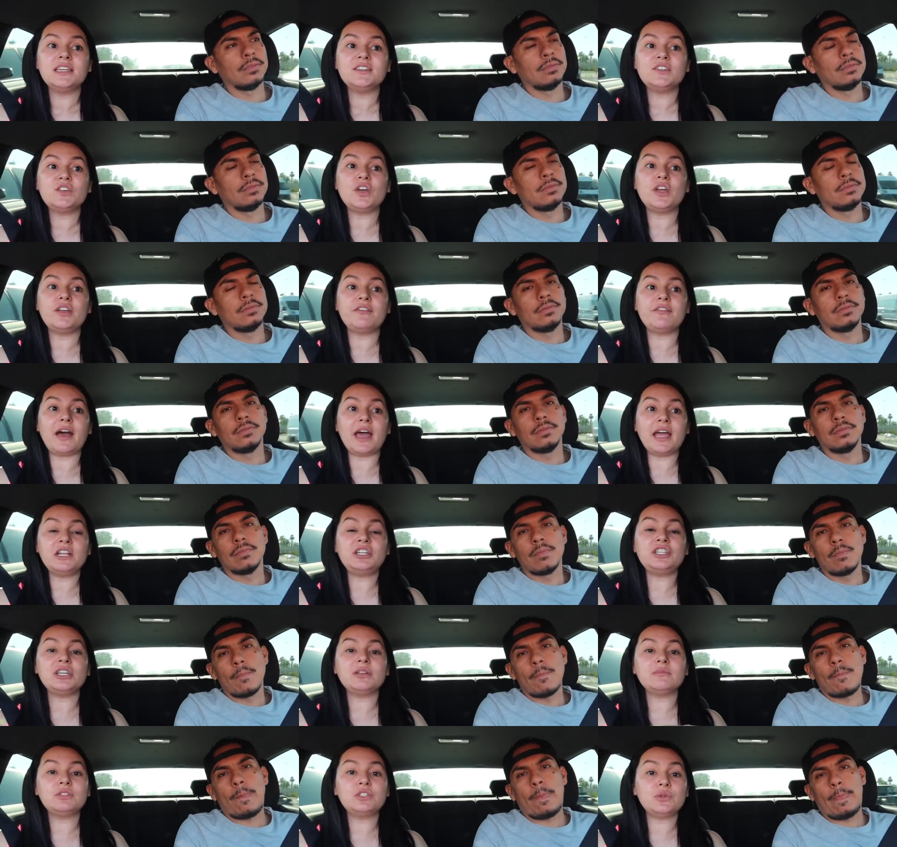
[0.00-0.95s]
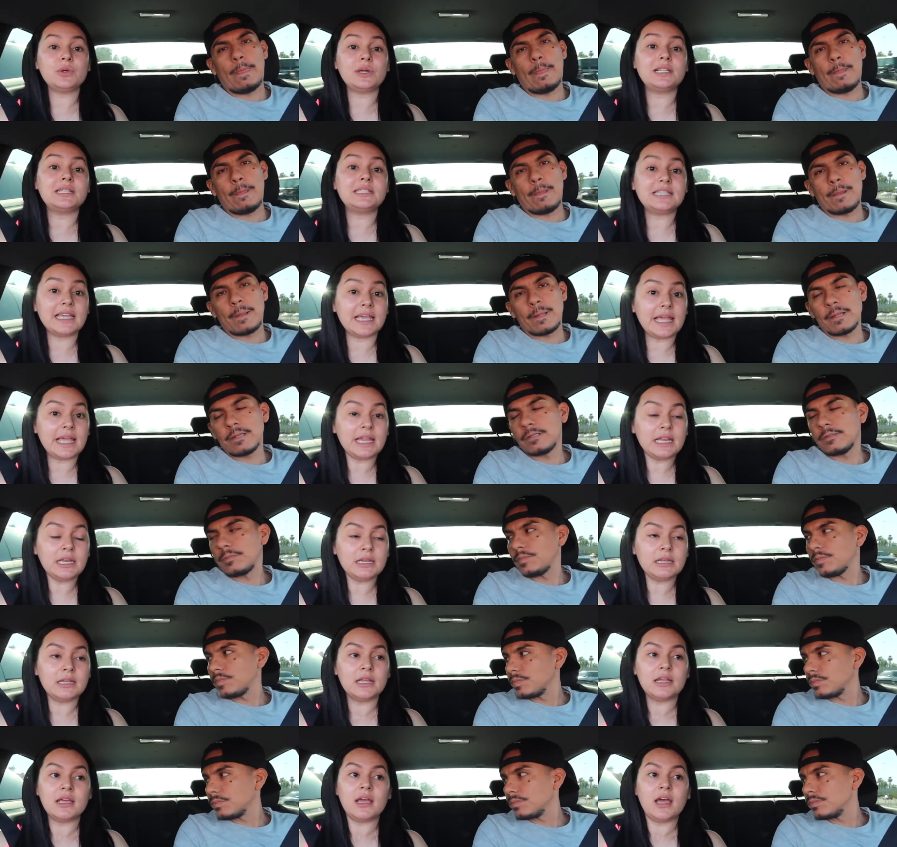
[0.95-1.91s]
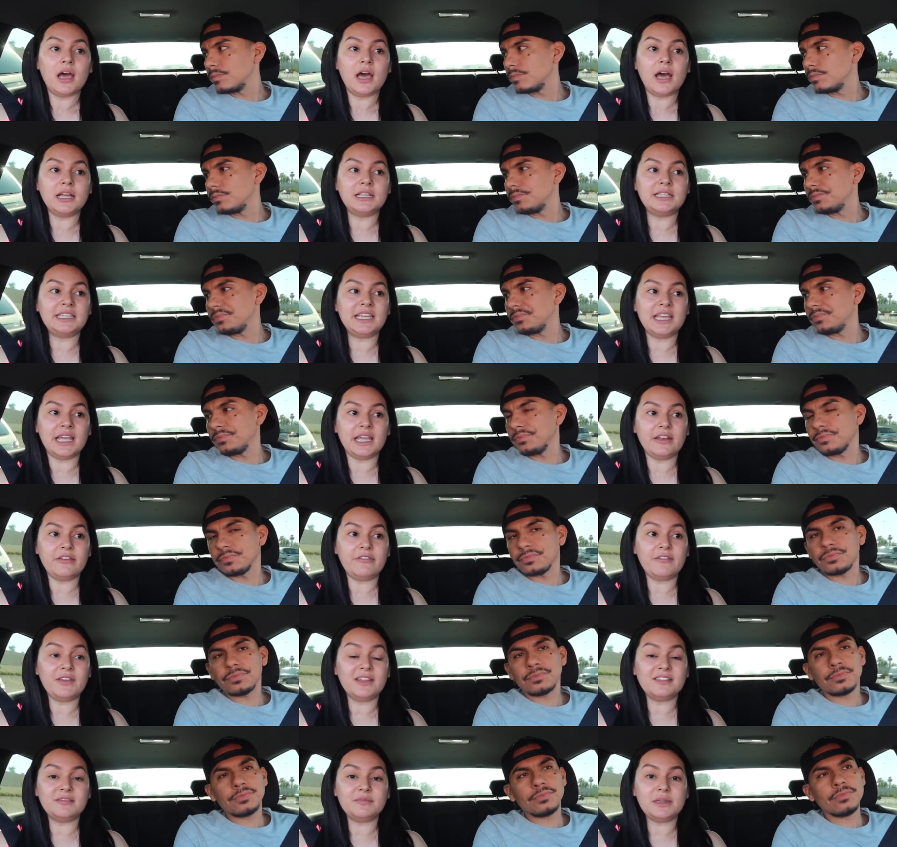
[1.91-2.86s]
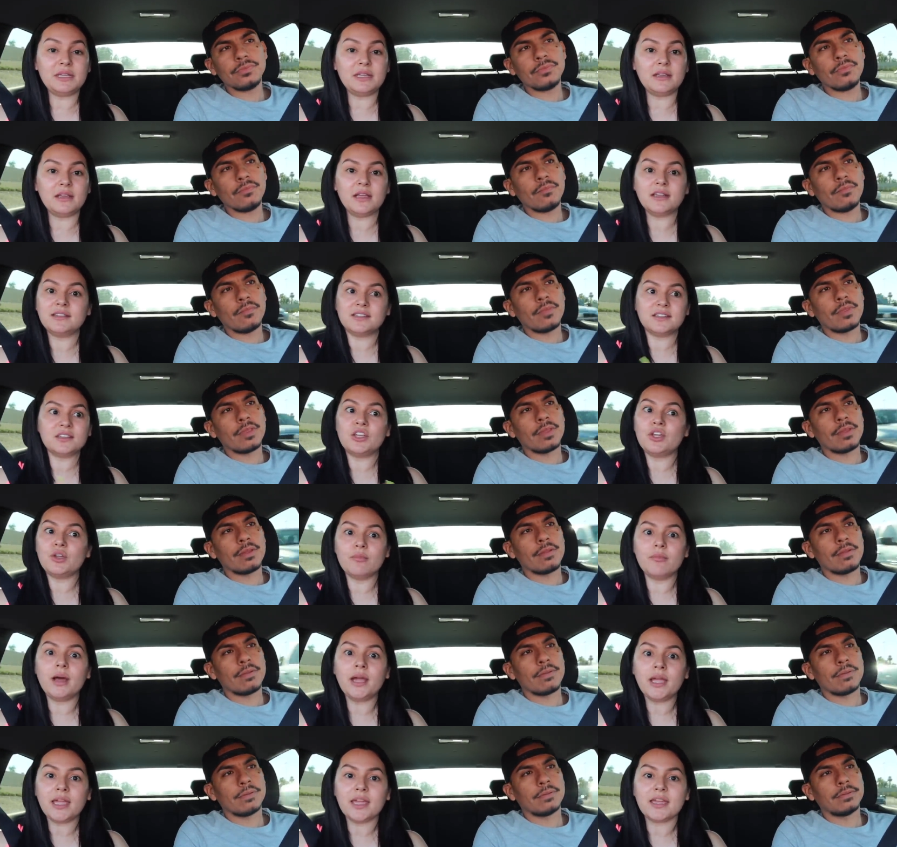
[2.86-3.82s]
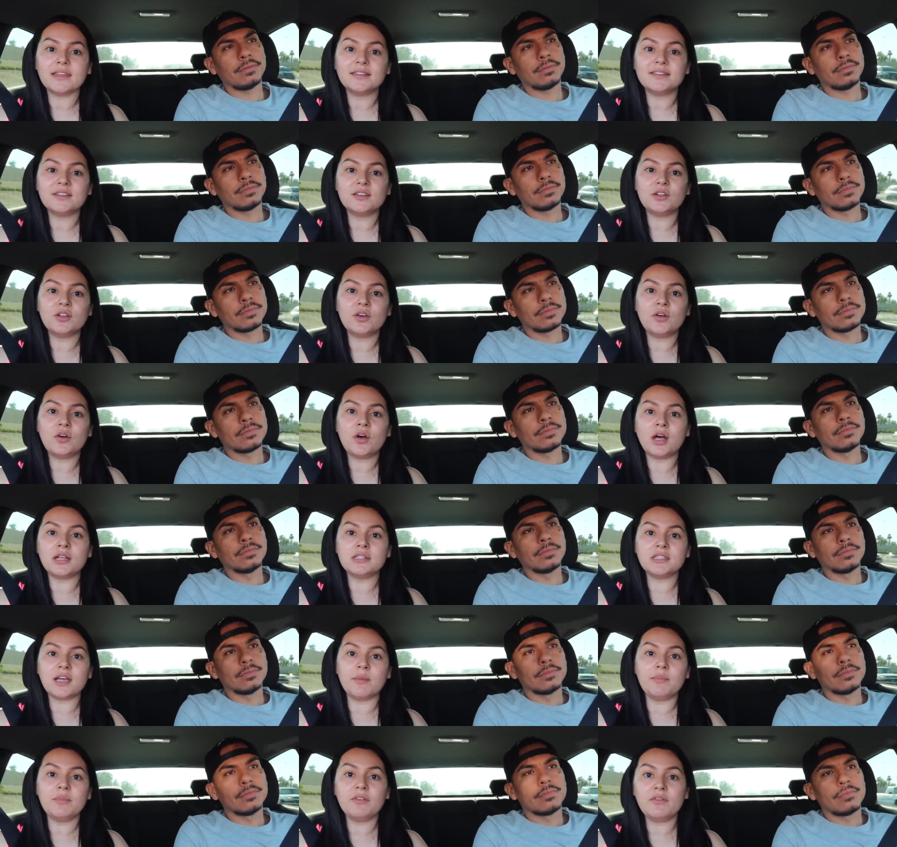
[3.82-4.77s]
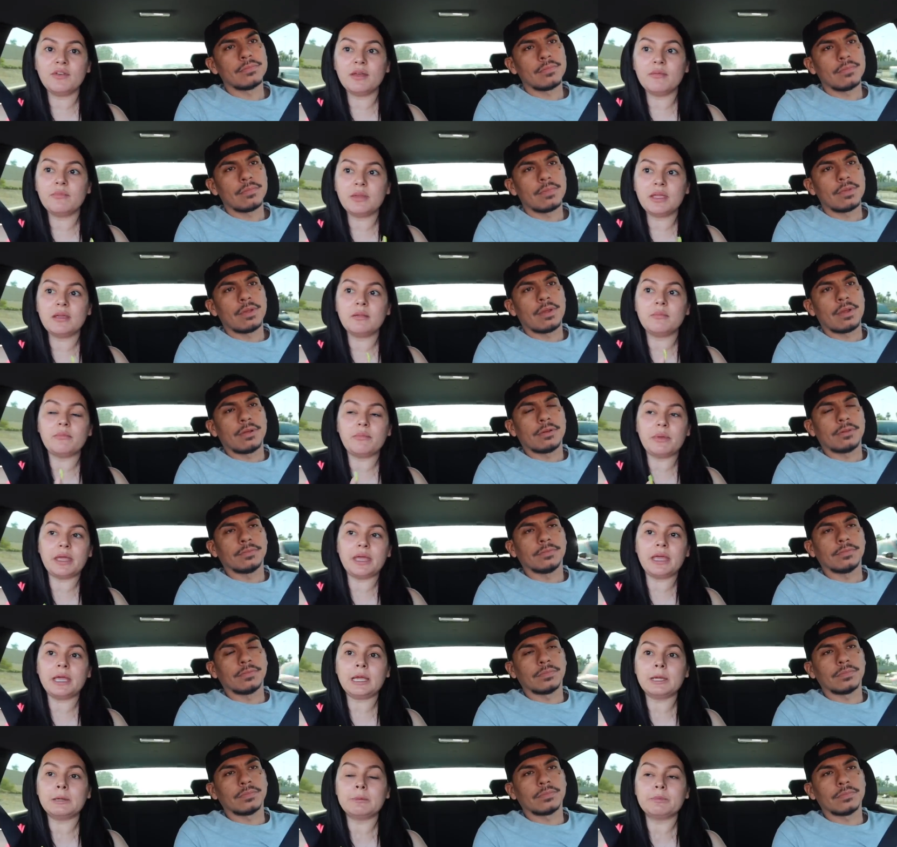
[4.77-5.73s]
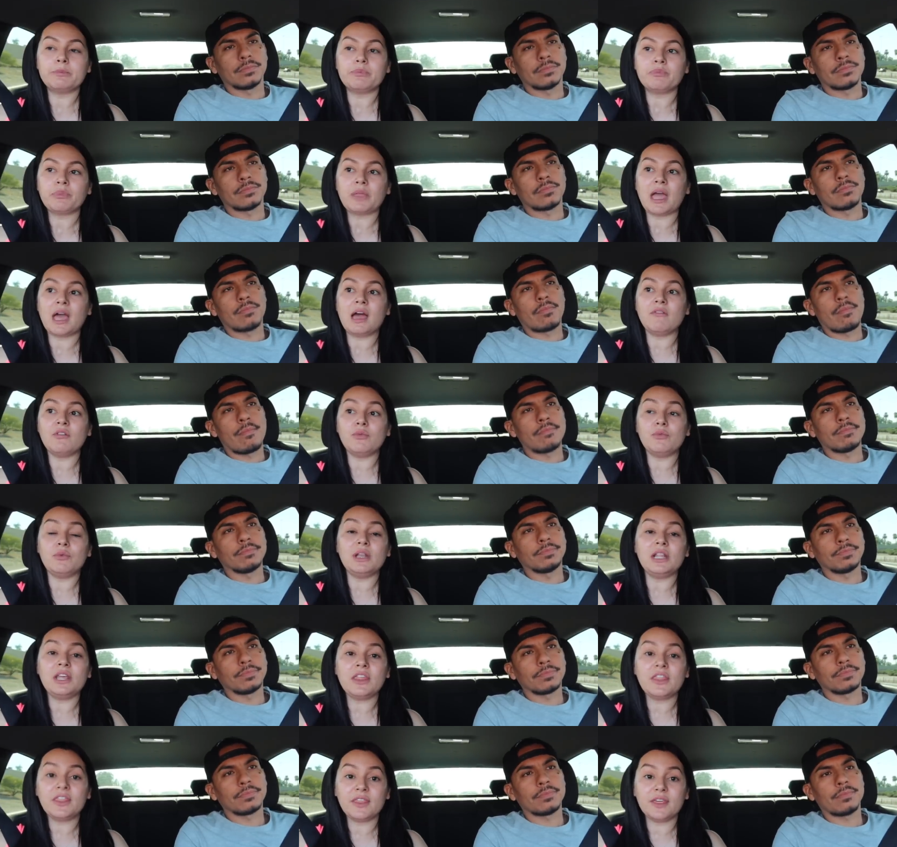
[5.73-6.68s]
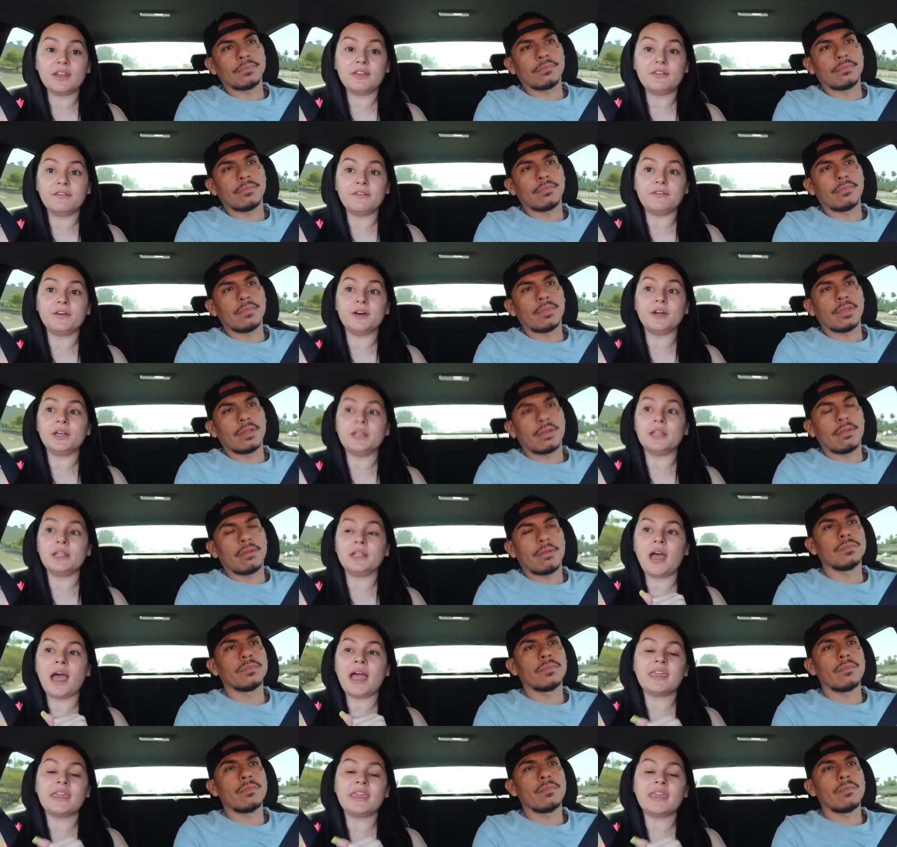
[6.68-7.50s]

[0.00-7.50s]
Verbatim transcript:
Speaker 1: So if I jump to a 10, a 10 fits me, it's humongous, you know? On top of it being big, I have a really thin foot.